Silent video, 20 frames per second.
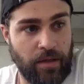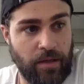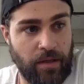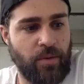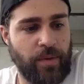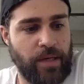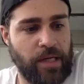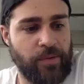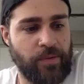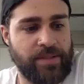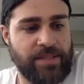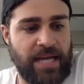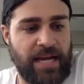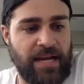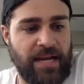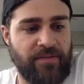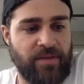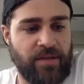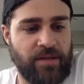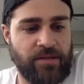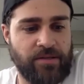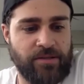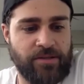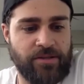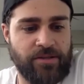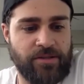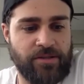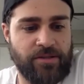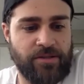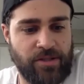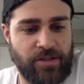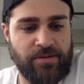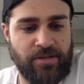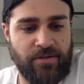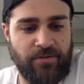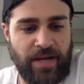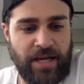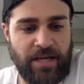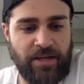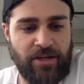always have those
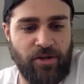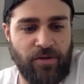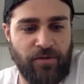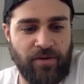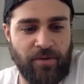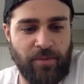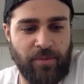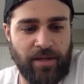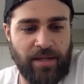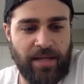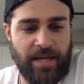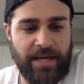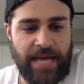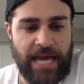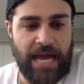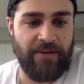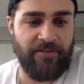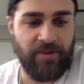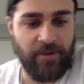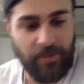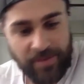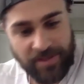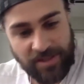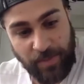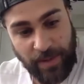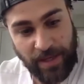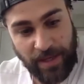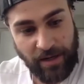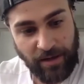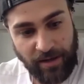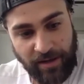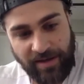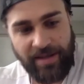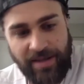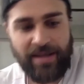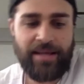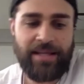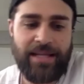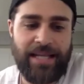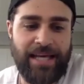shows in Vancouver where everyone's been on.
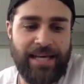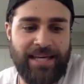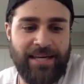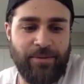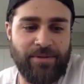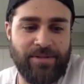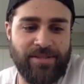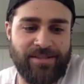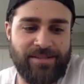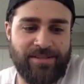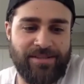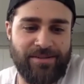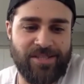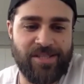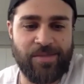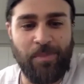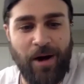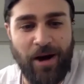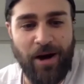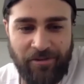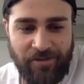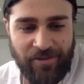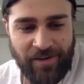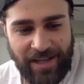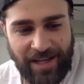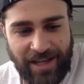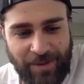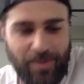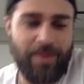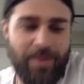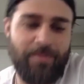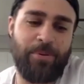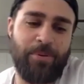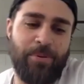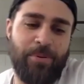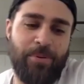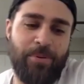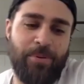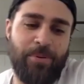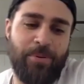It was Smallville at one
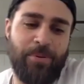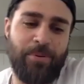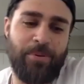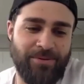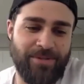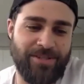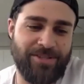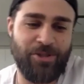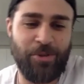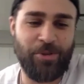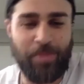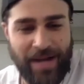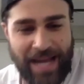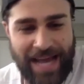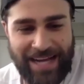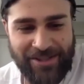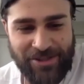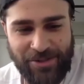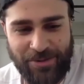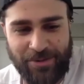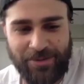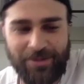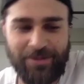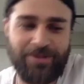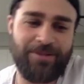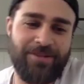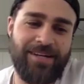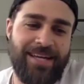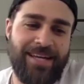point, then it was Supernatural.